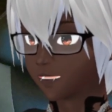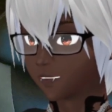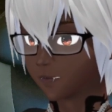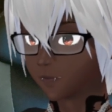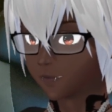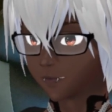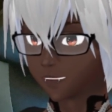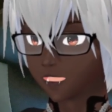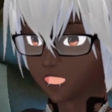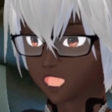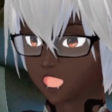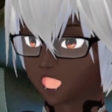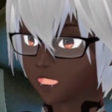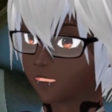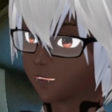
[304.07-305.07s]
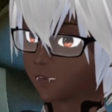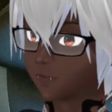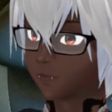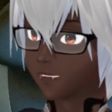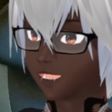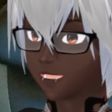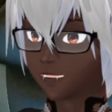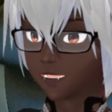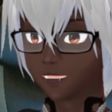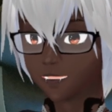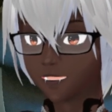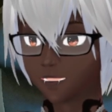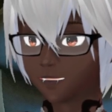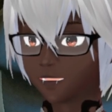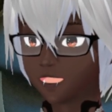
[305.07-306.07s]
So, and like I said,
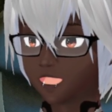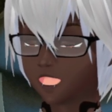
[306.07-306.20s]
it